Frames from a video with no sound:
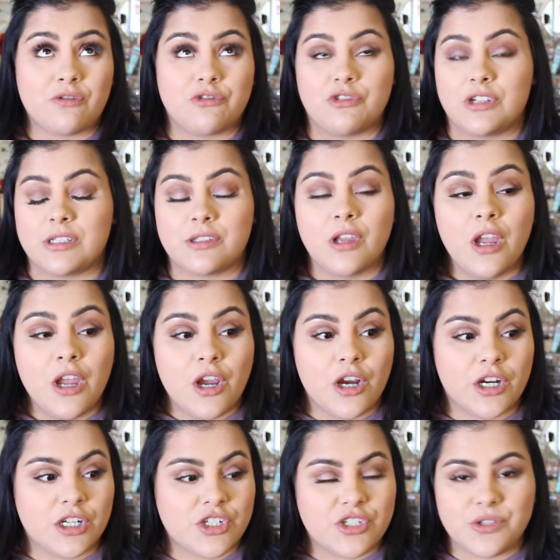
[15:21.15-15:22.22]
She drinks
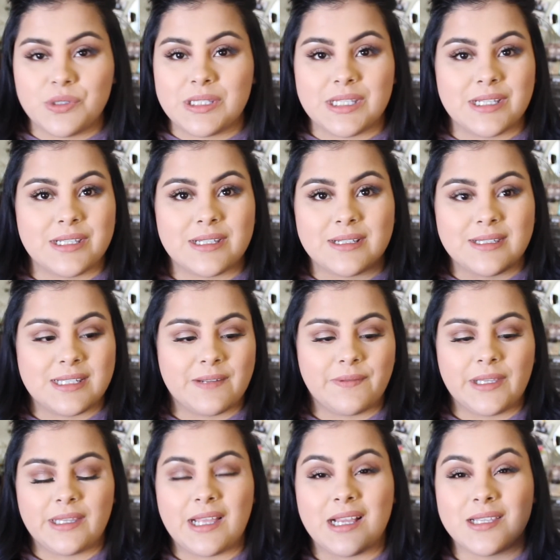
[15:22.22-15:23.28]
her juices and stuff
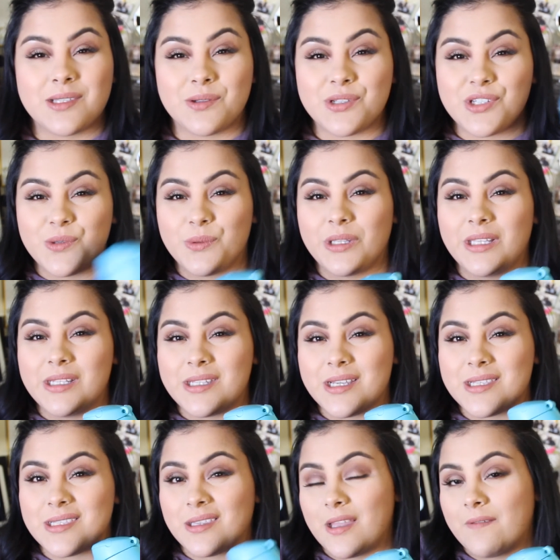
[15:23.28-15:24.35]
like that, so she really
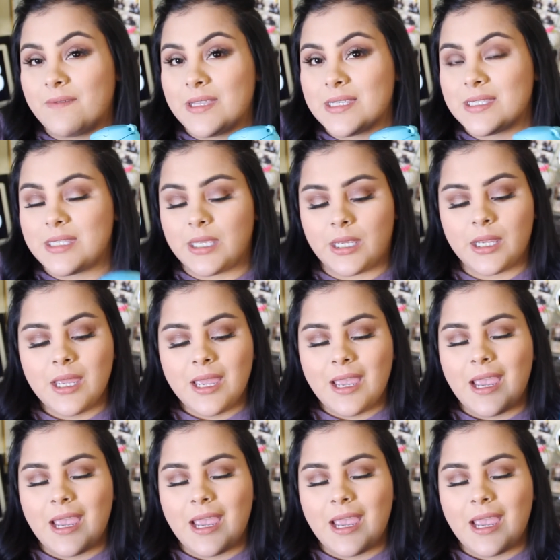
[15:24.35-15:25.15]
does love this thing,